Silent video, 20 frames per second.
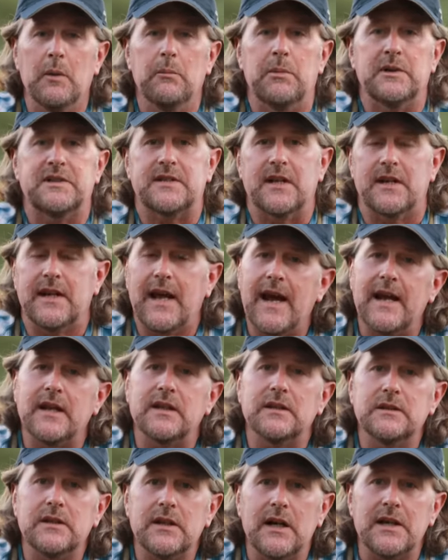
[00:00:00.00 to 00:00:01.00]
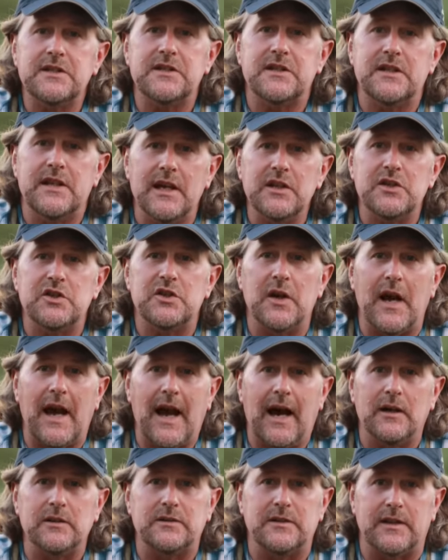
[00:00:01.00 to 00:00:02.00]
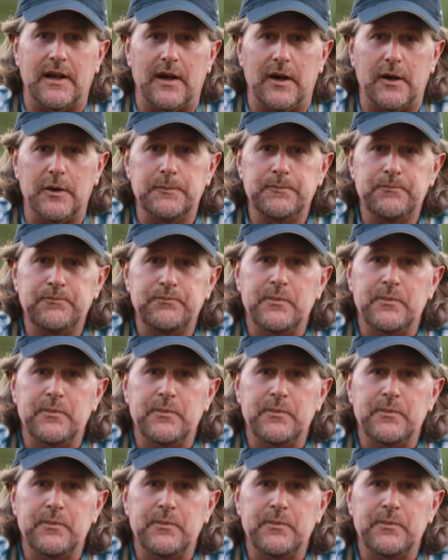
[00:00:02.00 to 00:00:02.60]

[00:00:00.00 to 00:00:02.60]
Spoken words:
But today, let's get you out there.